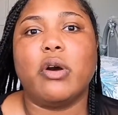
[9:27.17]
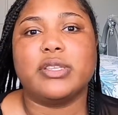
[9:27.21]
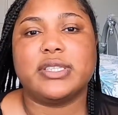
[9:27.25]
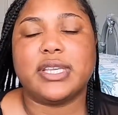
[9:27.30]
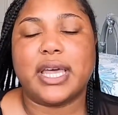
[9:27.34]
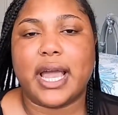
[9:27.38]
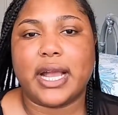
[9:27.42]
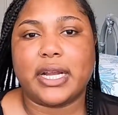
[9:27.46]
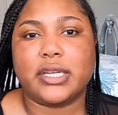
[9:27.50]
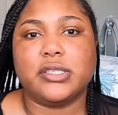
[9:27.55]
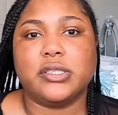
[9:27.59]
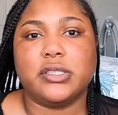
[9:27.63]
It's
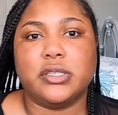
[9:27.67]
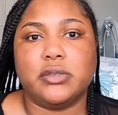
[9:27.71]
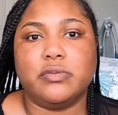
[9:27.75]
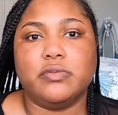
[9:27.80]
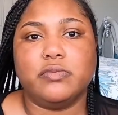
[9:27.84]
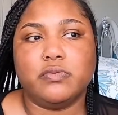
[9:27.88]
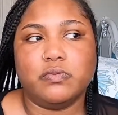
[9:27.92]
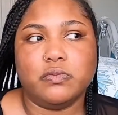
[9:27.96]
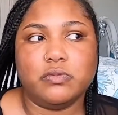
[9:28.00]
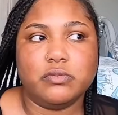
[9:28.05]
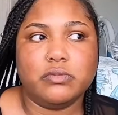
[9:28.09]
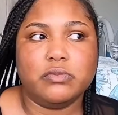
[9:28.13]
actually
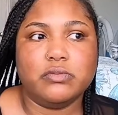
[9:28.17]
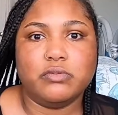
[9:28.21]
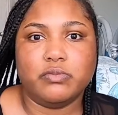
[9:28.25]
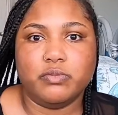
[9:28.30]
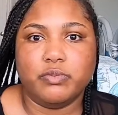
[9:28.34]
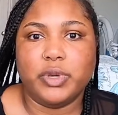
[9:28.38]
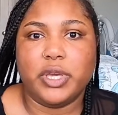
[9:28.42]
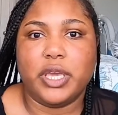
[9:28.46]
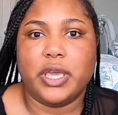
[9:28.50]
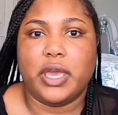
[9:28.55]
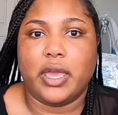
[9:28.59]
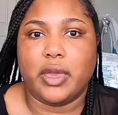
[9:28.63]

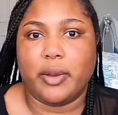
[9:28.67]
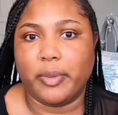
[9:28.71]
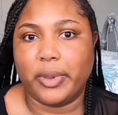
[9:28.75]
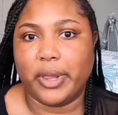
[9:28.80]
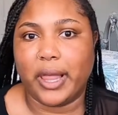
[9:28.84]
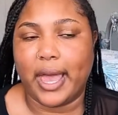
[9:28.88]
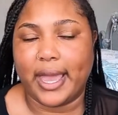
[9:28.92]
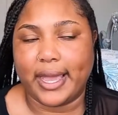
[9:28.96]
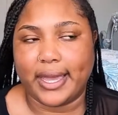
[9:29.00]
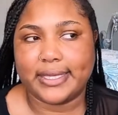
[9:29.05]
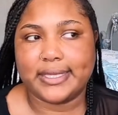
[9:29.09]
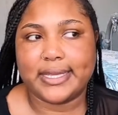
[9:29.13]
being
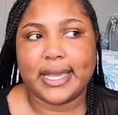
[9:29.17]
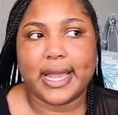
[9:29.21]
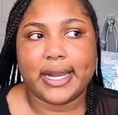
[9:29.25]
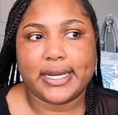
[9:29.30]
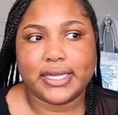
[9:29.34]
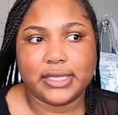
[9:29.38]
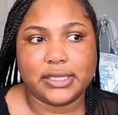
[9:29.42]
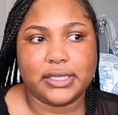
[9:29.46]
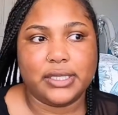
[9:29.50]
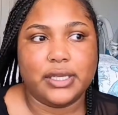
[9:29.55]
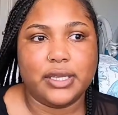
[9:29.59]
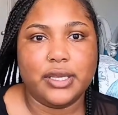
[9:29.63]
black. It's
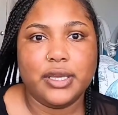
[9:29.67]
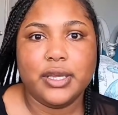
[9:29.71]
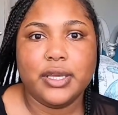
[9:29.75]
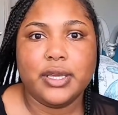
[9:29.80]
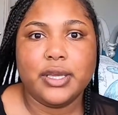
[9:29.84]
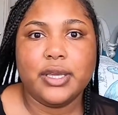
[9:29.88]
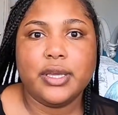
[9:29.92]
actually